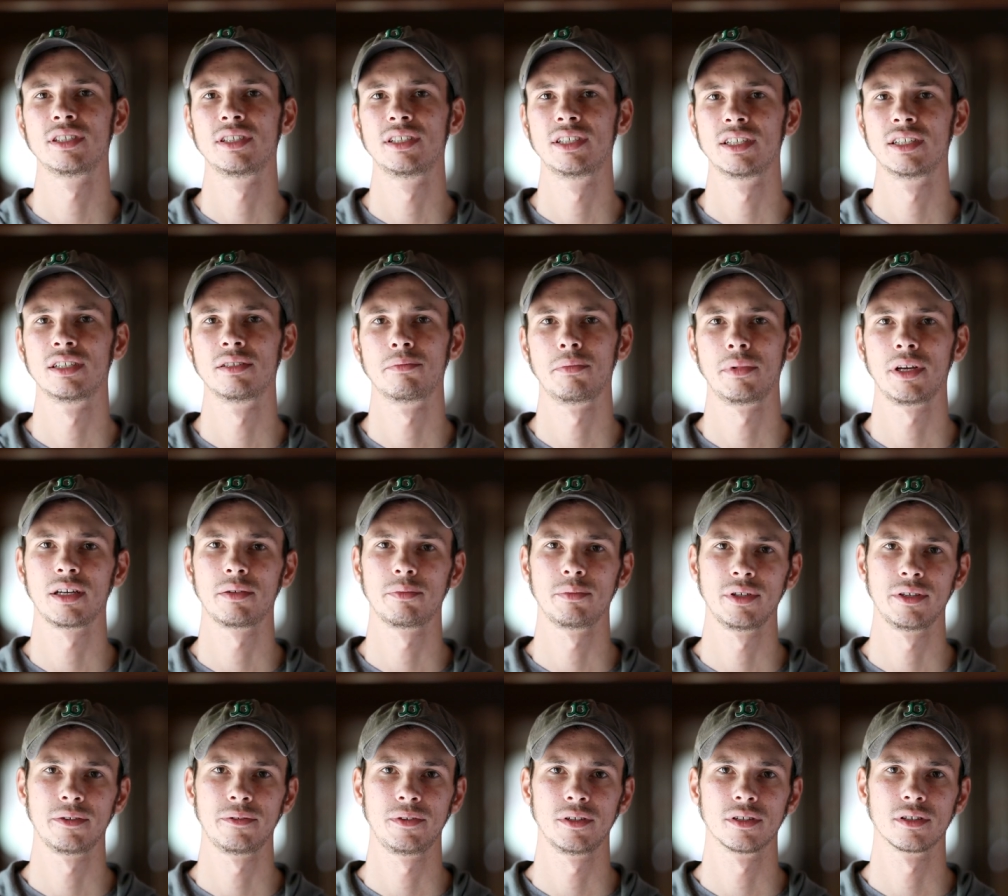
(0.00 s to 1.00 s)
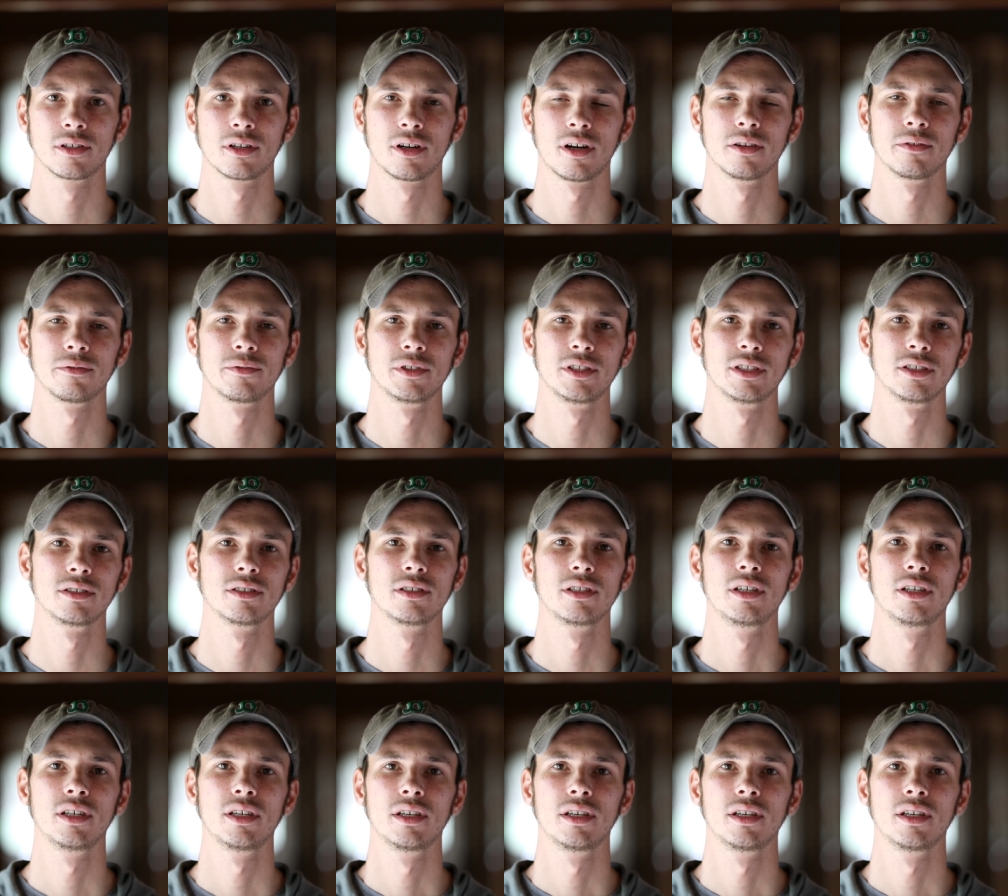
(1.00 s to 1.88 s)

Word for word: didn't make me feel confident.